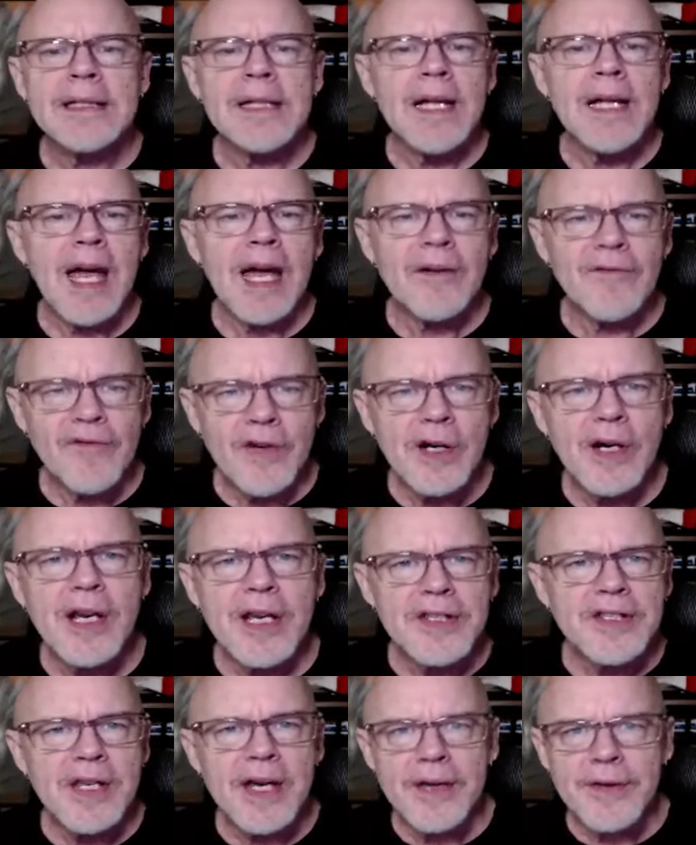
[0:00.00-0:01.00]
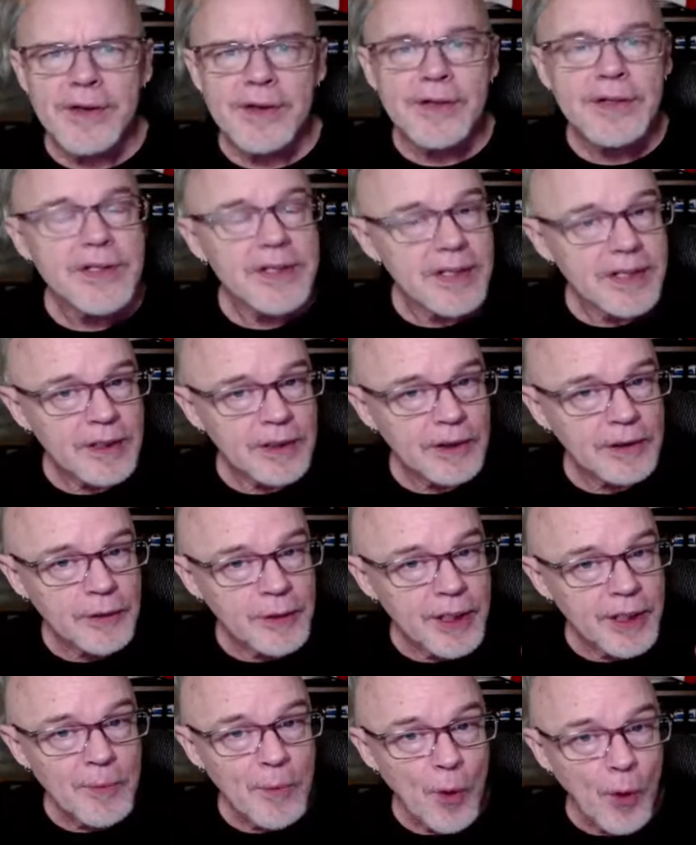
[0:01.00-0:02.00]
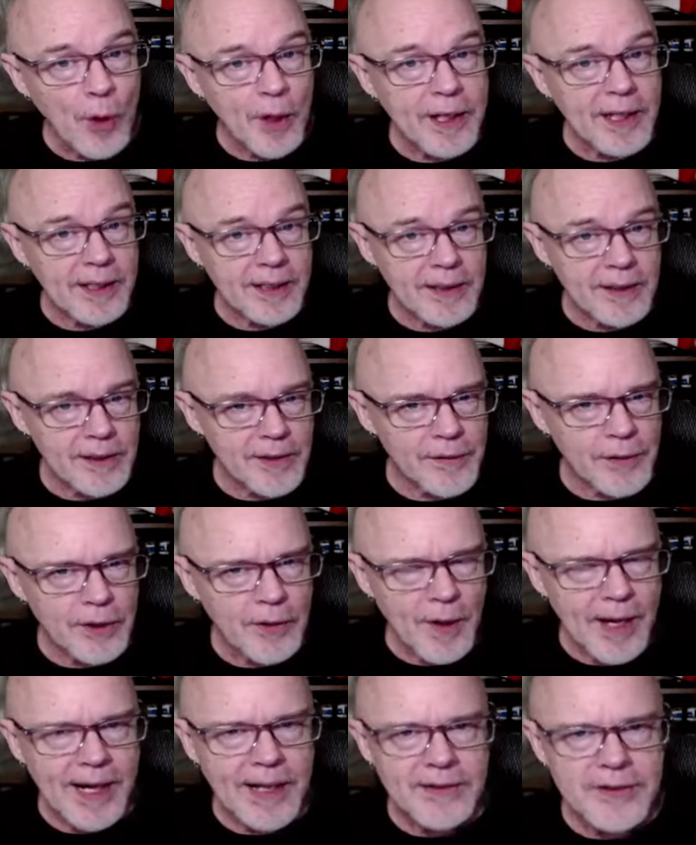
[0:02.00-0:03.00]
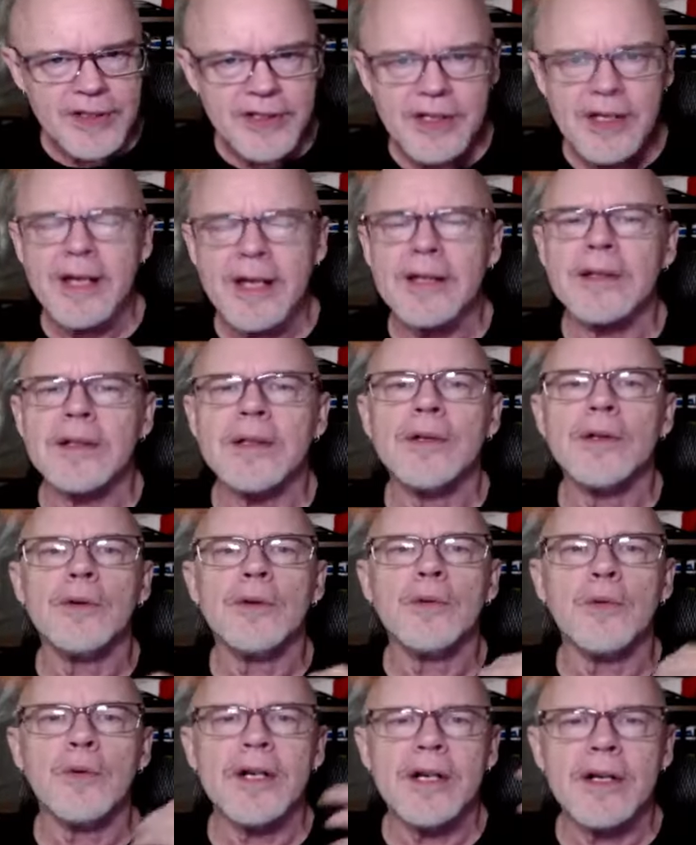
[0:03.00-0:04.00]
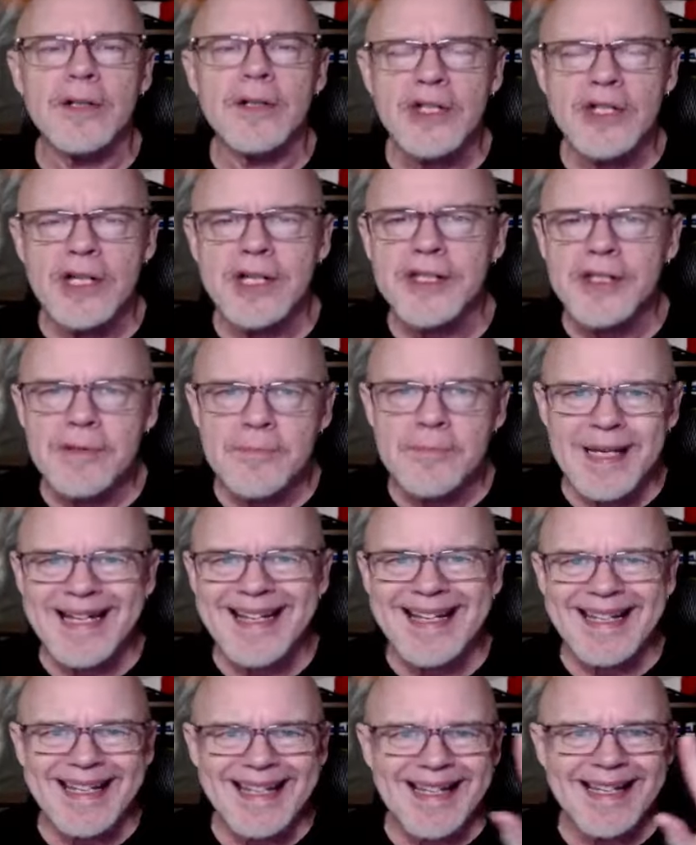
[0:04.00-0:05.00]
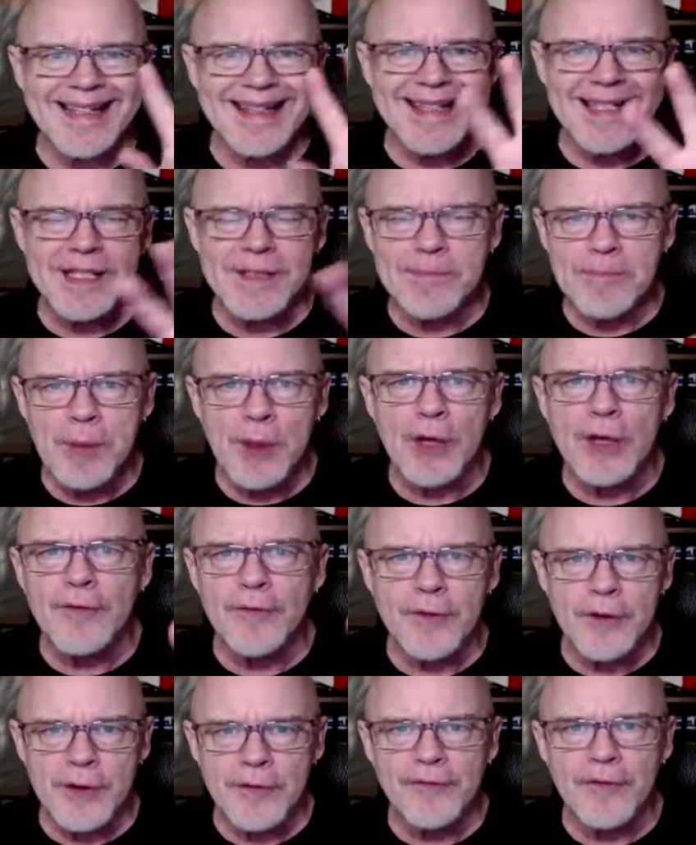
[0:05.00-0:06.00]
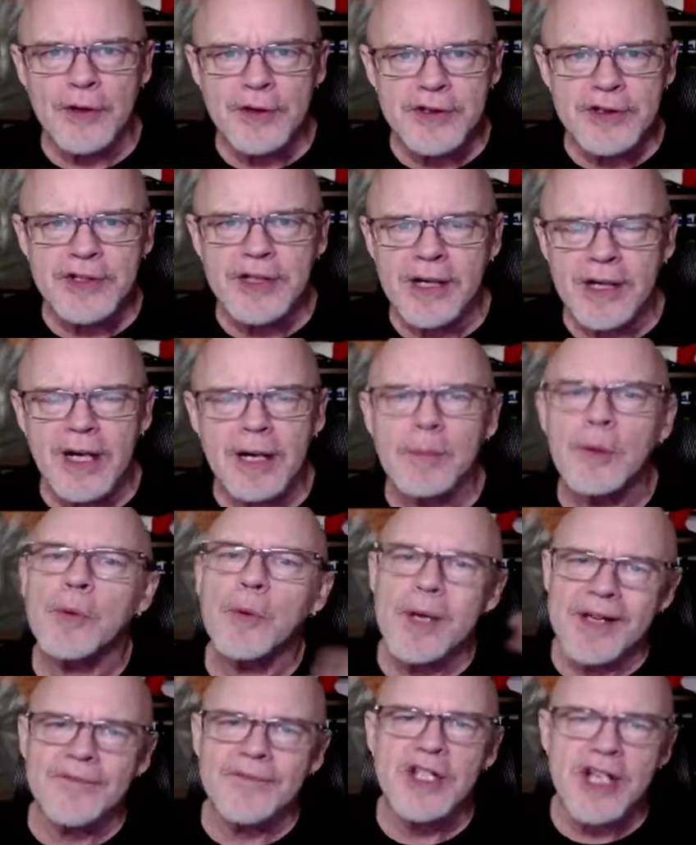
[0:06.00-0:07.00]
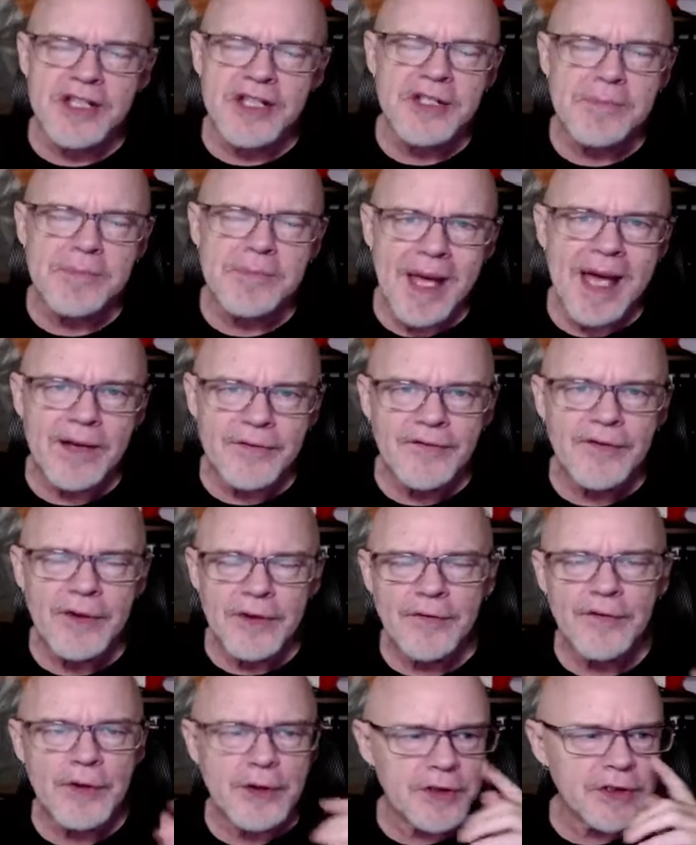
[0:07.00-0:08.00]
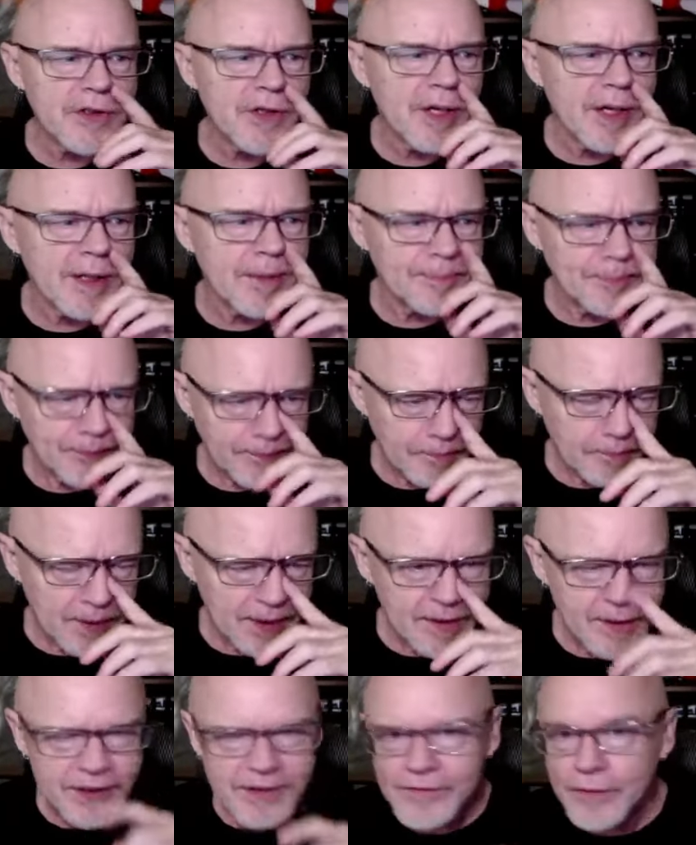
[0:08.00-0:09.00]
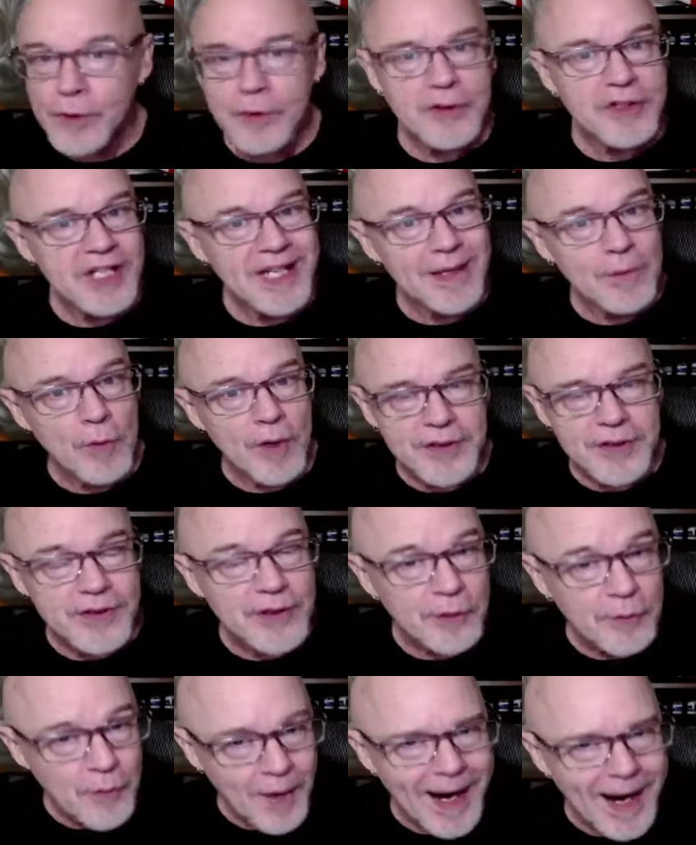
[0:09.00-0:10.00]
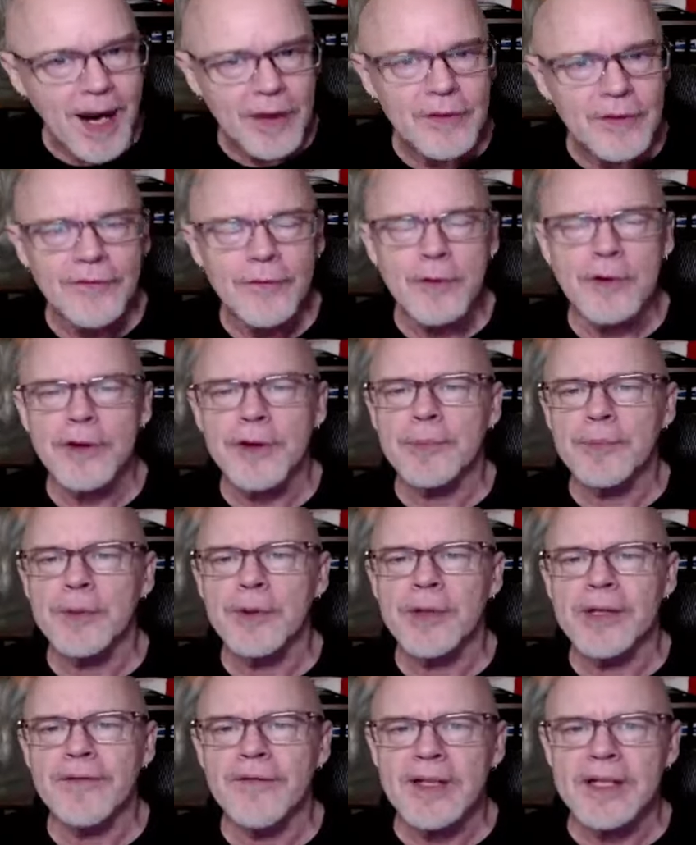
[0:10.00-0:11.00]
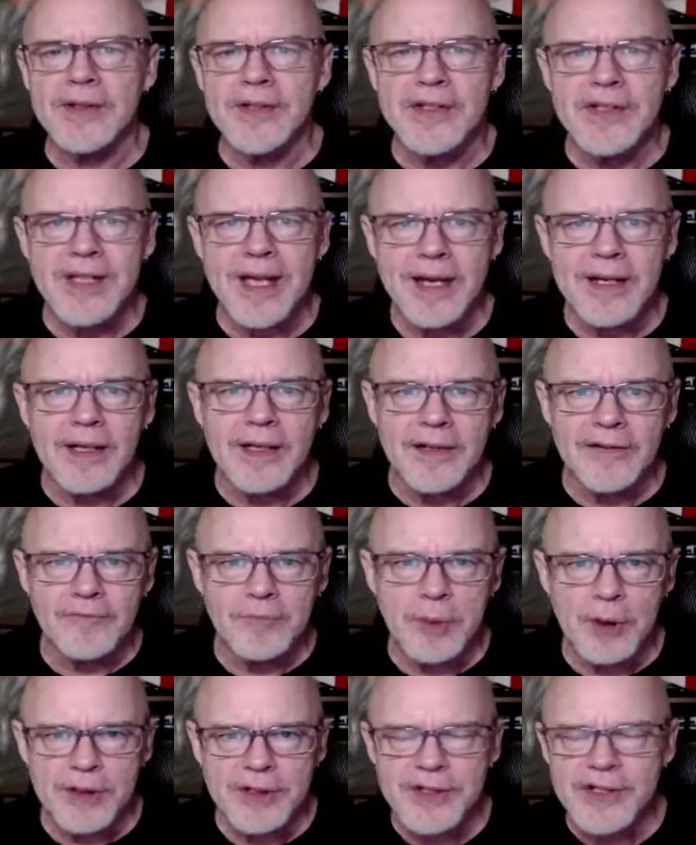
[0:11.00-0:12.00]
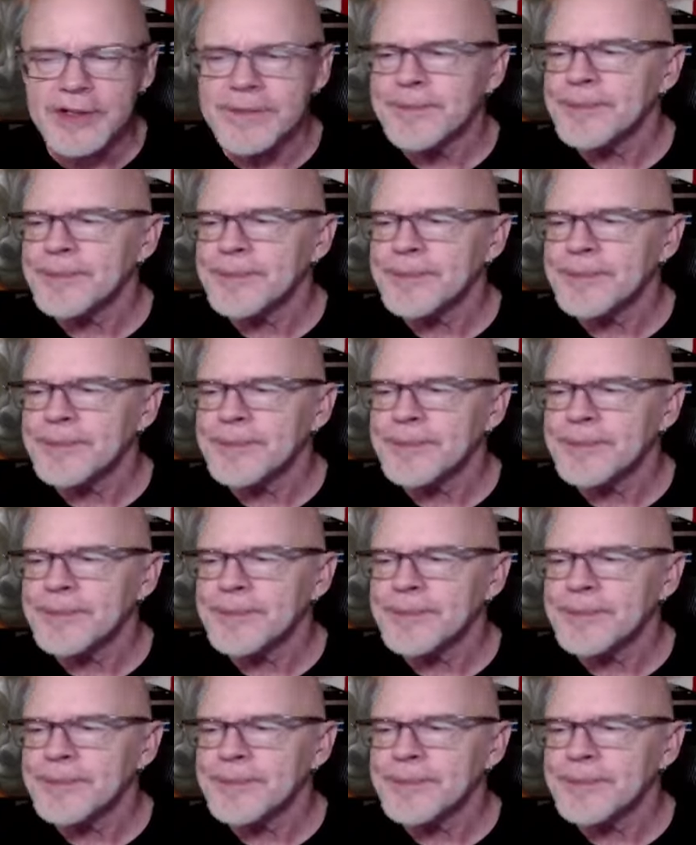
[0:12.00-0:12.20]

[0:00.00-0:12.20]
and various others, including Morgan, the grandson, who we are just meeting in this book for the first time, or we have just met for the first time, because, of course, he wasn't around for the previous set of books.